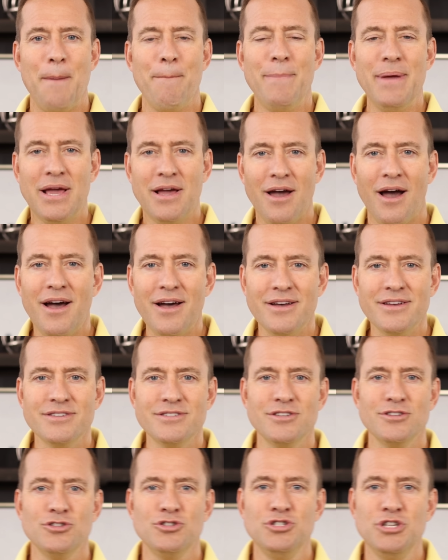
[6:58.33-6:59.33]

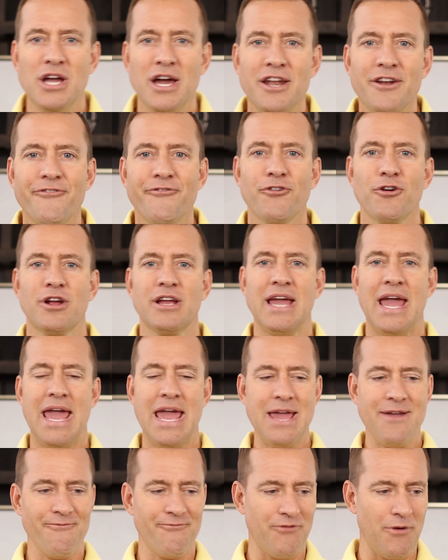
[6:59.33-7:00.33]
Because Jennifer
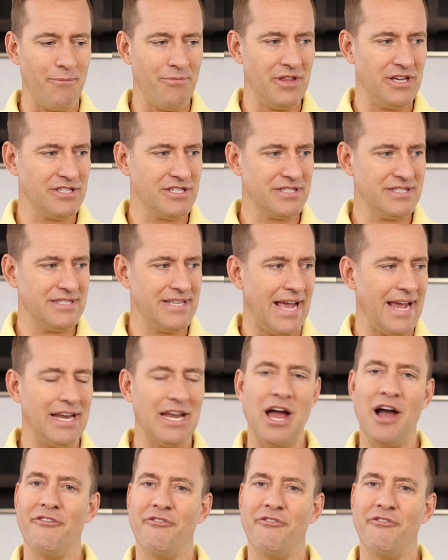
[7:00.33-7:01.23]
came from this state